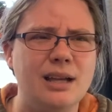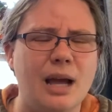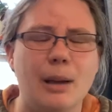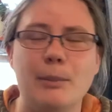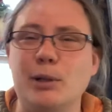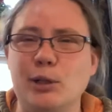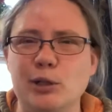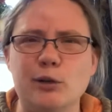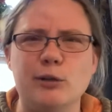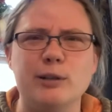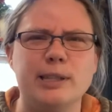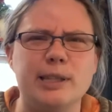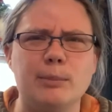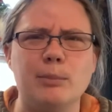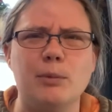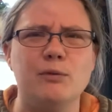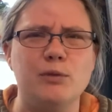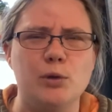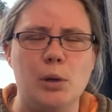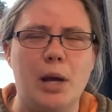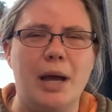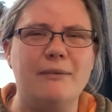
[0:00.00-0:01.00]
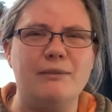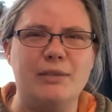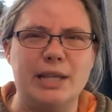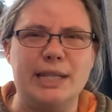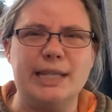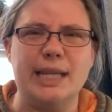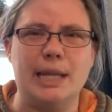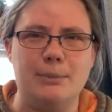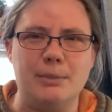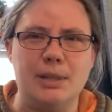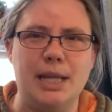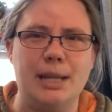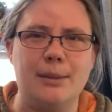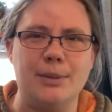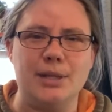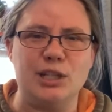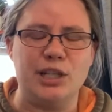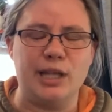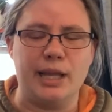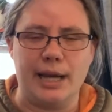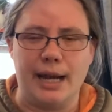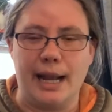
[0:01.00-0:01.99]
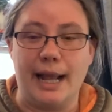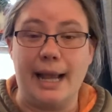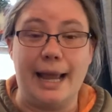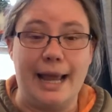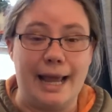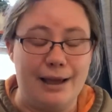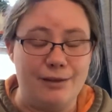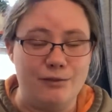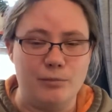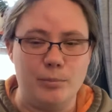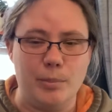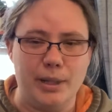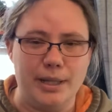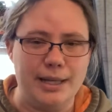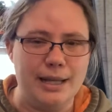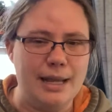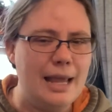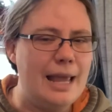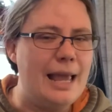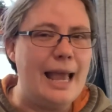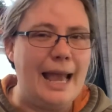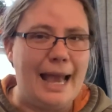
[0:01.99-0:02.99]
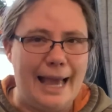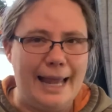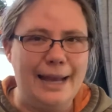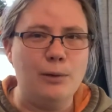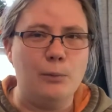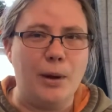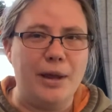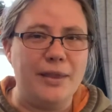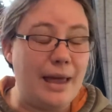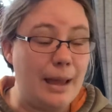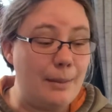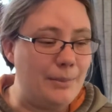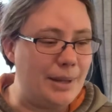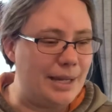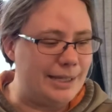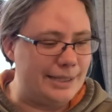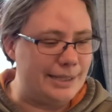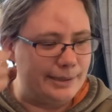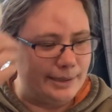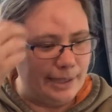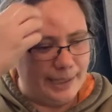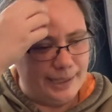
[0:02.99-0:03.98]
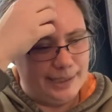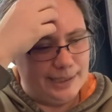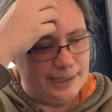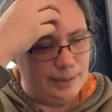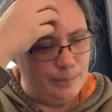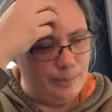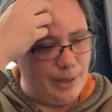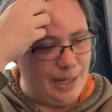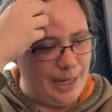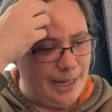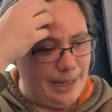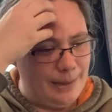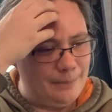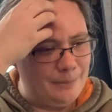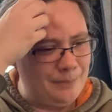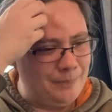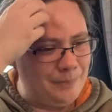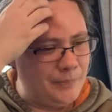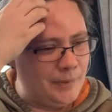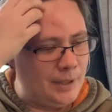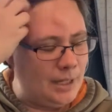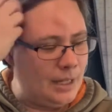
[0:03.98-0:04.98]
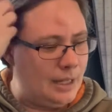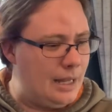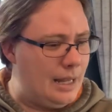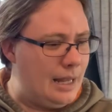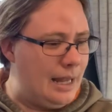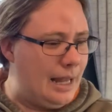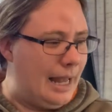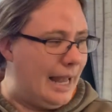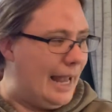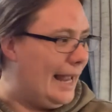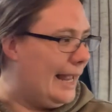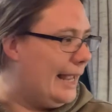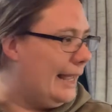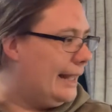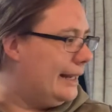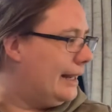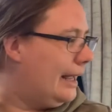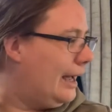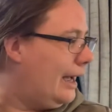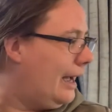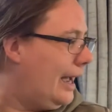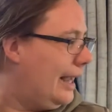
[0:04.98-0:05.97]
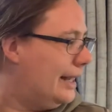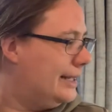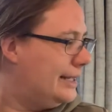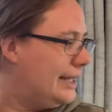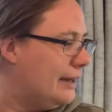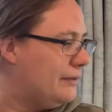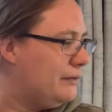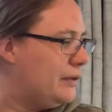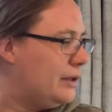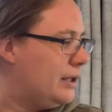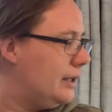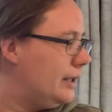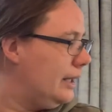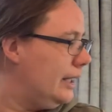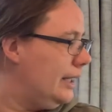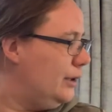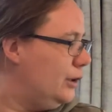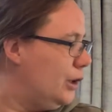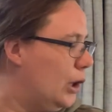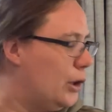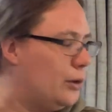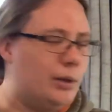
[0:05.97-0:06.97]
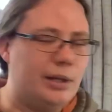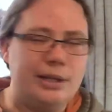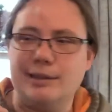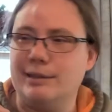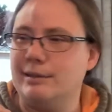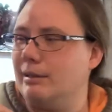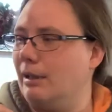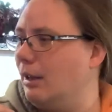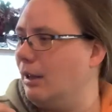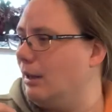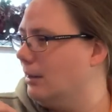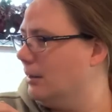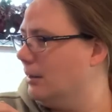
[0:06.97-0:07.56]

I'm sure some of you have the same damage that I have, but anyway, that makes sense to me. And I definitely noticed a